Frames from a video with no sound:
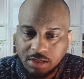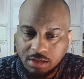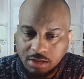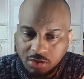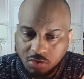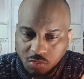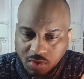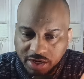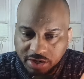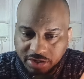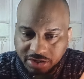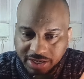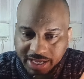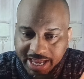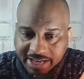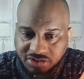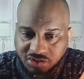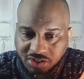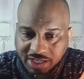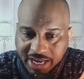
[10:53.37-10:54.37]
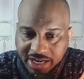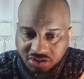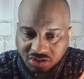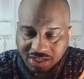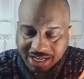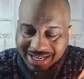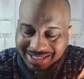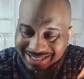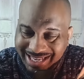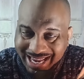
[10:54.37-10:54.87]
You want a good
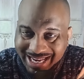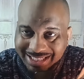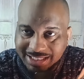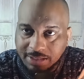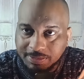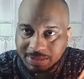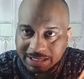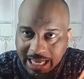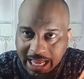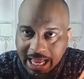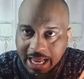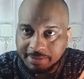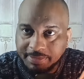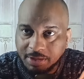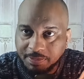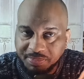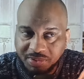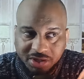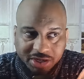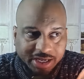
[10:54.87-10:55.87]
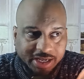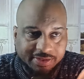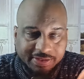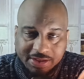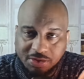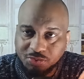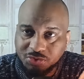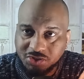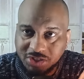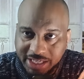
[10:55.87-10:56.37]
education, it takes some time to put in
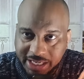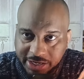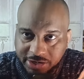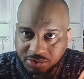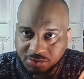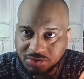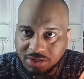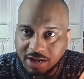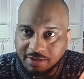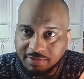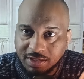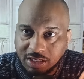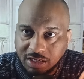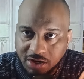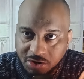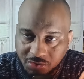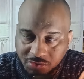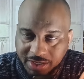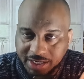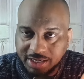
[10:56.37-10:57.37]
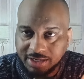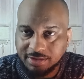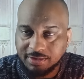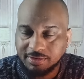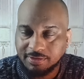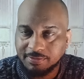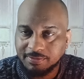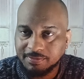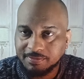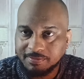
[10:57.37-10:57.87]
those years of learning.
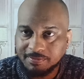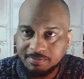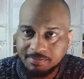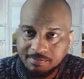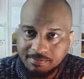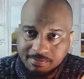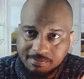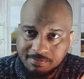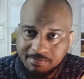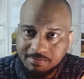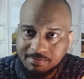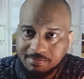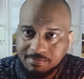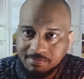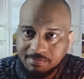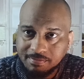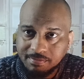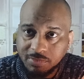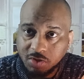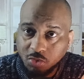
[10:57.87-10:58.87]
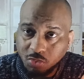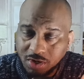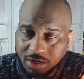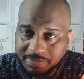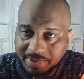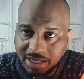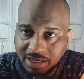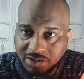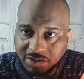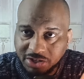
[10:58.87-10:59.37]
You want to
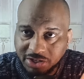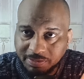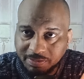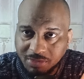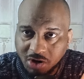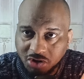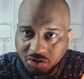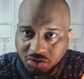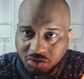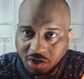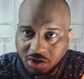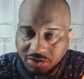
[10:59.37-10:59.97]
be a good martial